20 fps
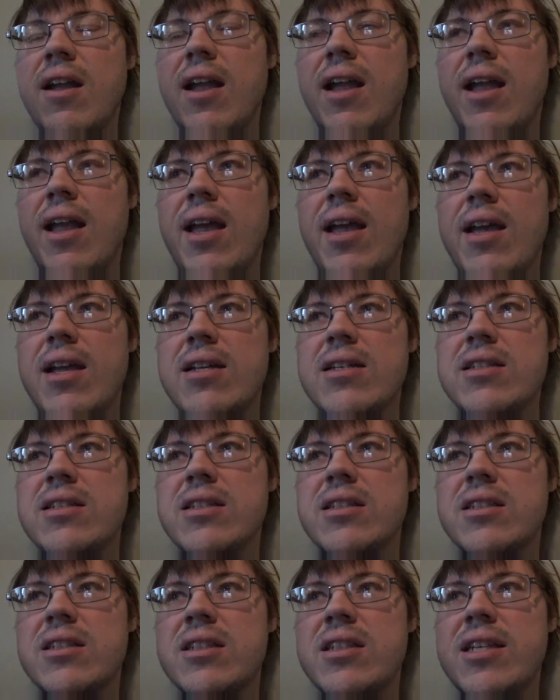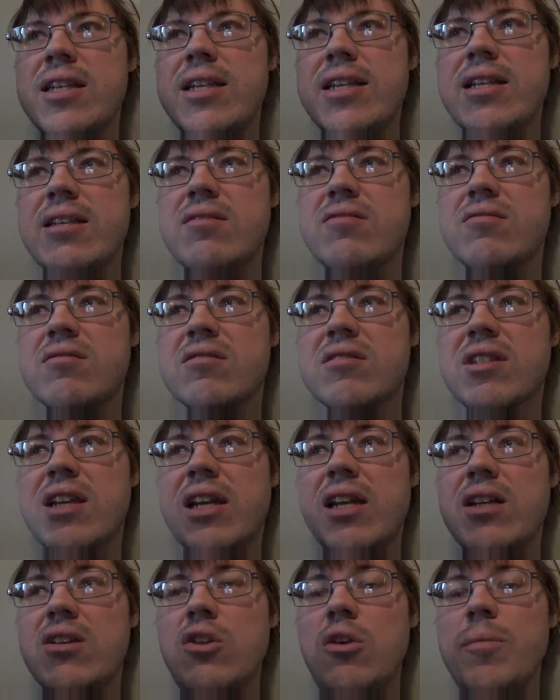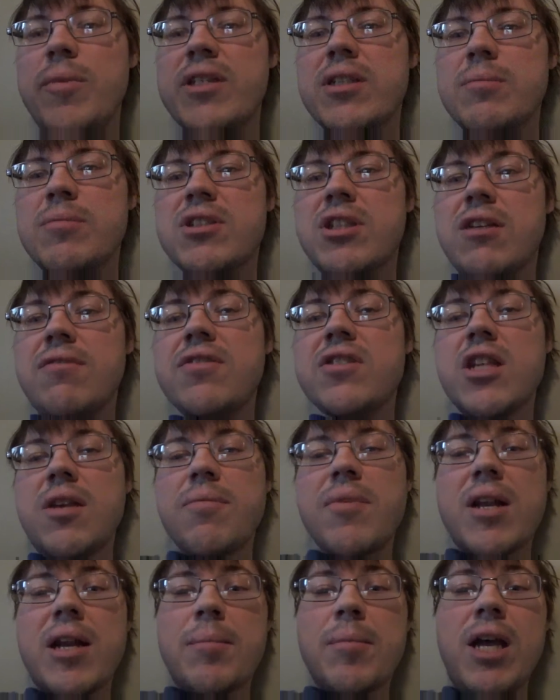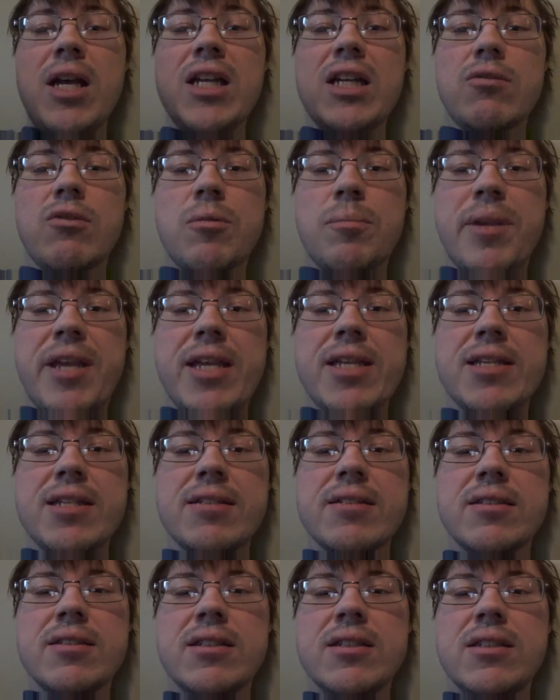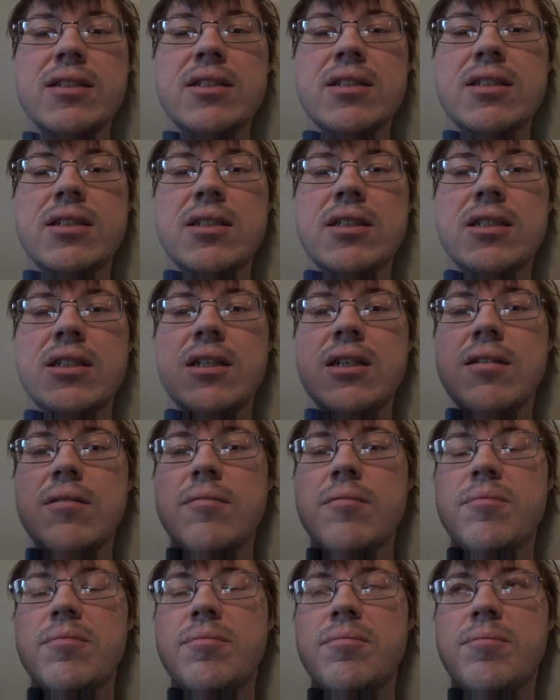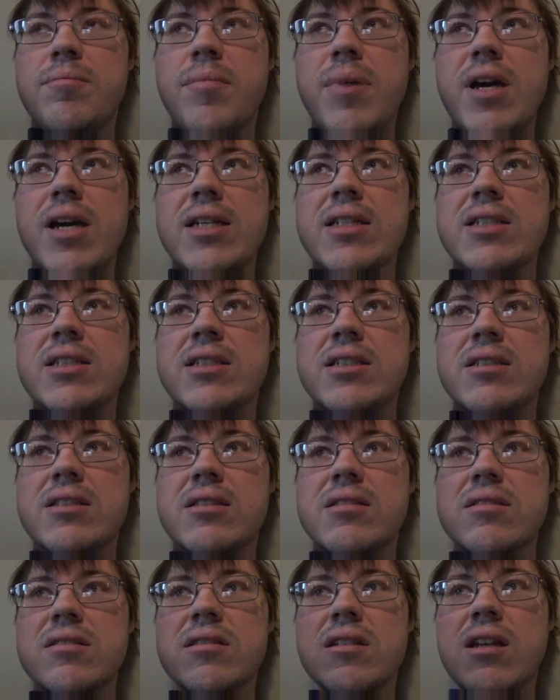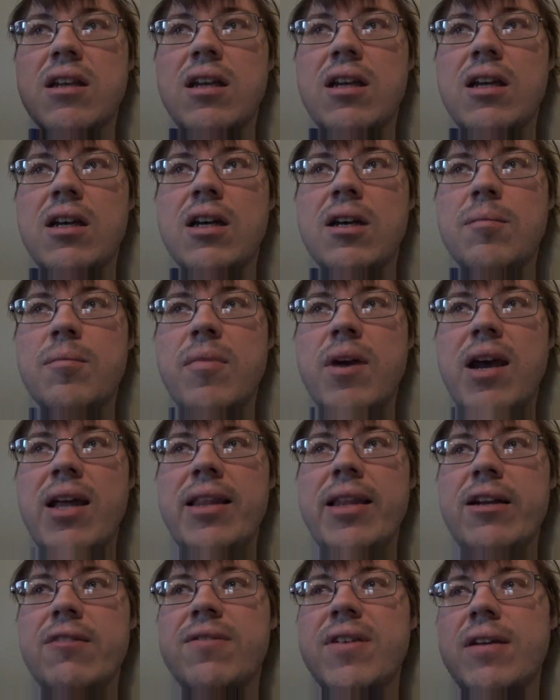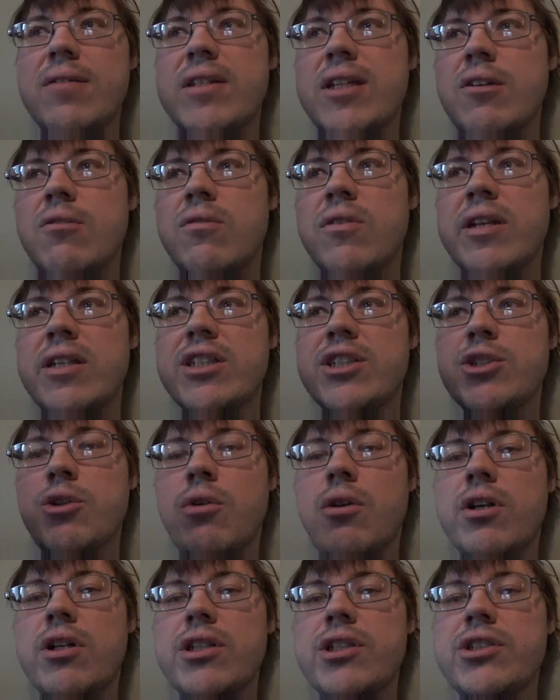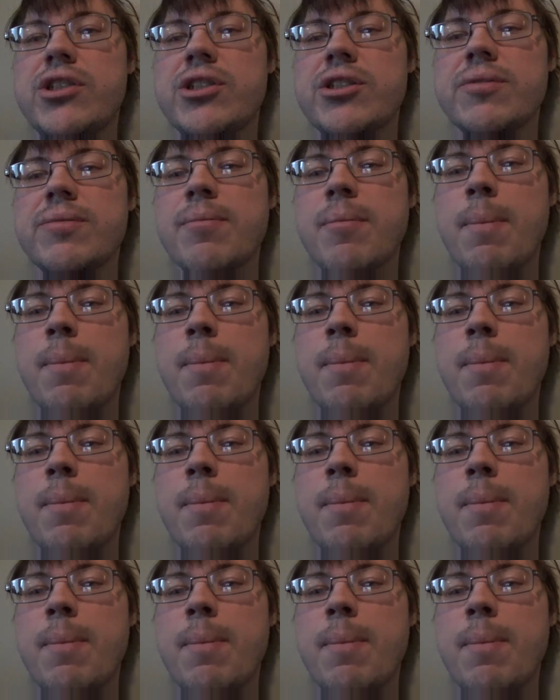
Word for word: and he kind of told me some stuff, stuff that I'm not going to repeat. But um, I later found out that George